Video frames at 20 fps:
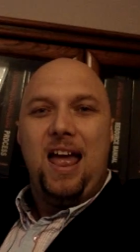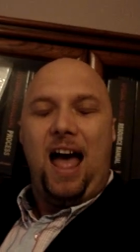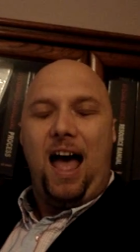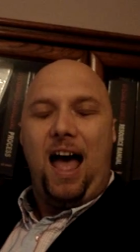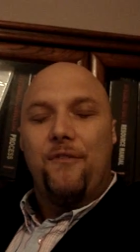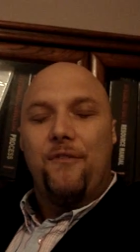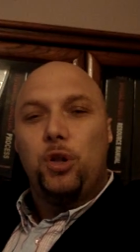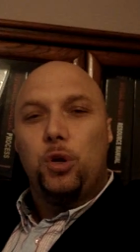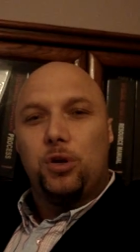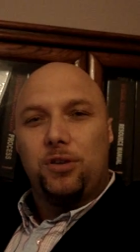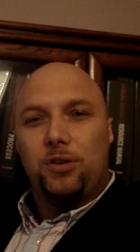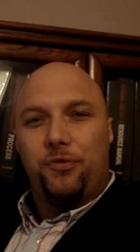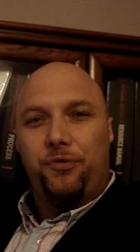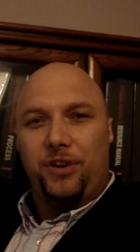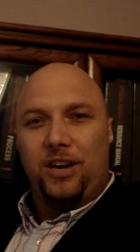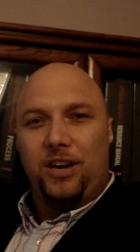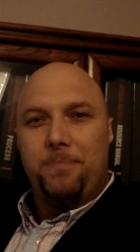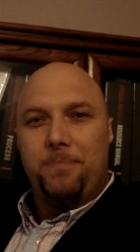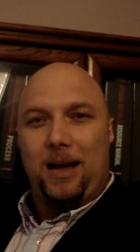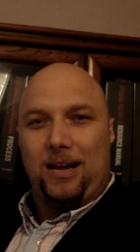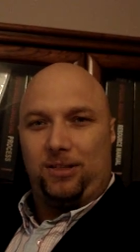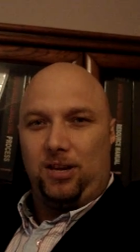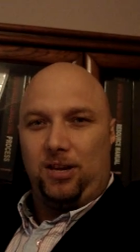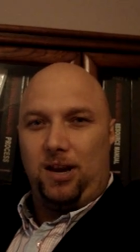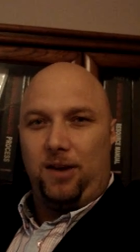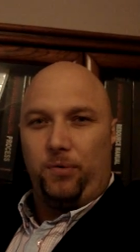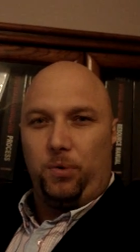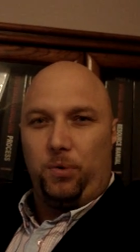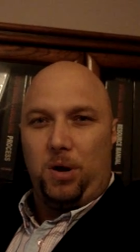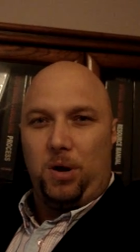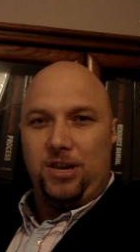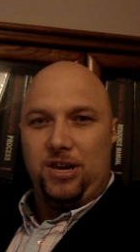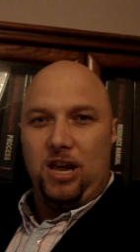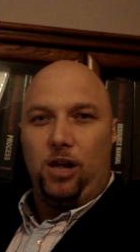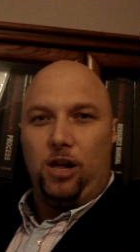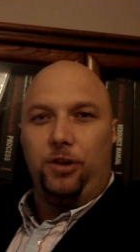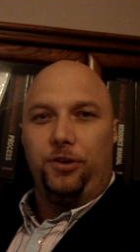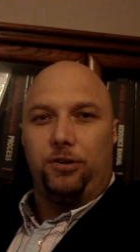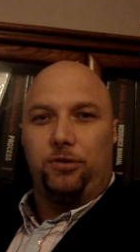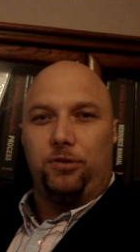have a look at the feedback that everyone
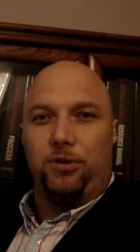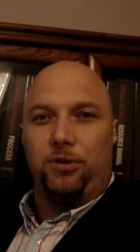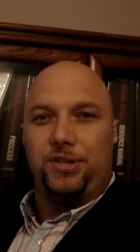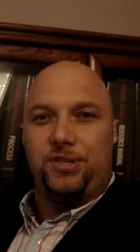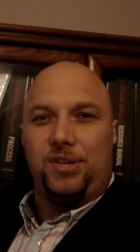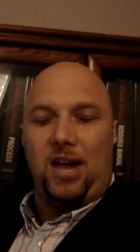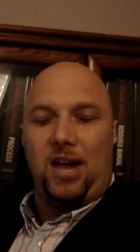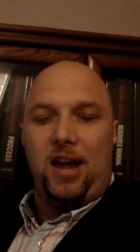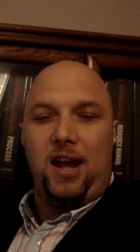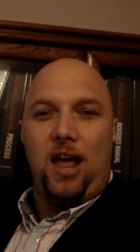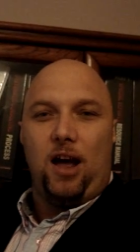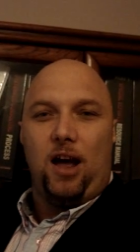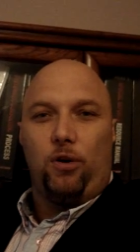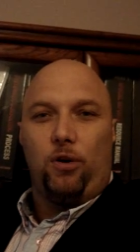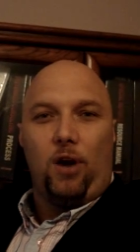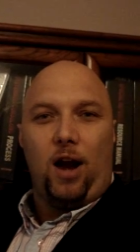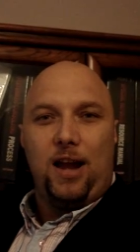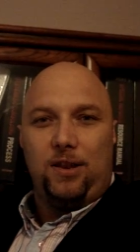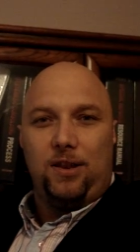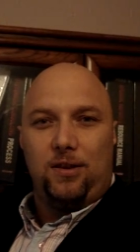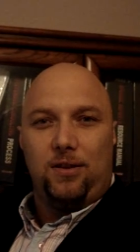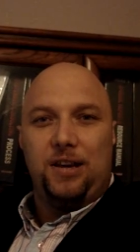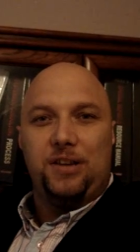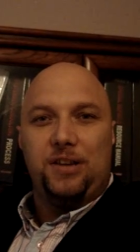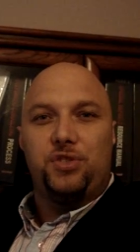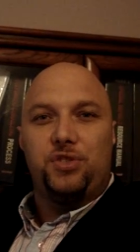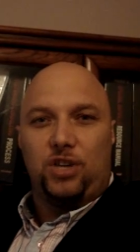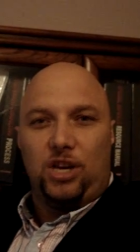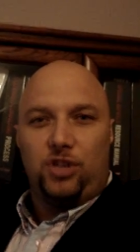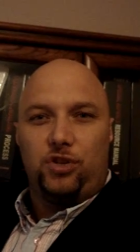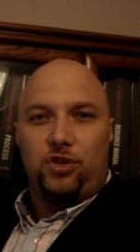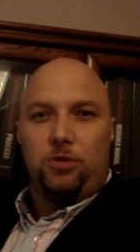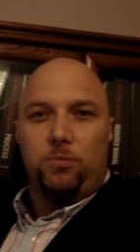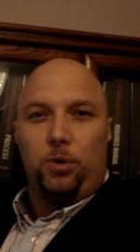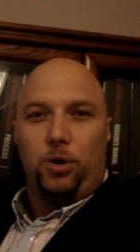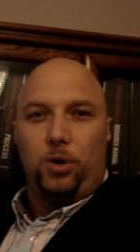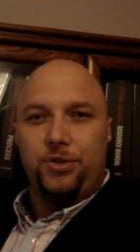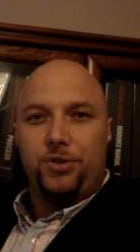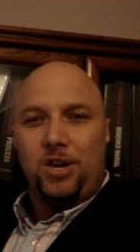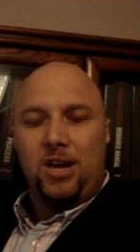yelled at Chris saying how great his session
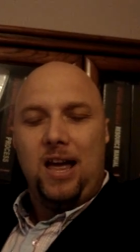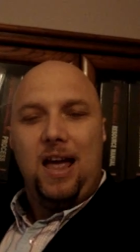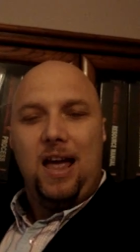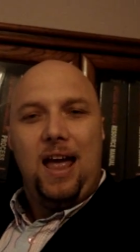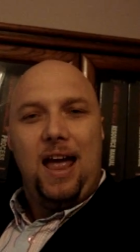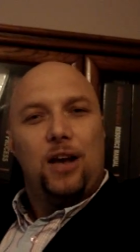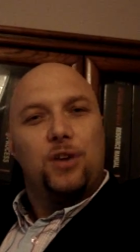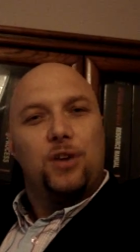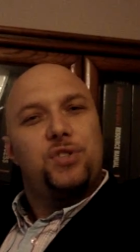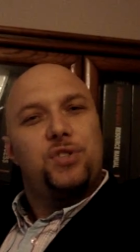was, how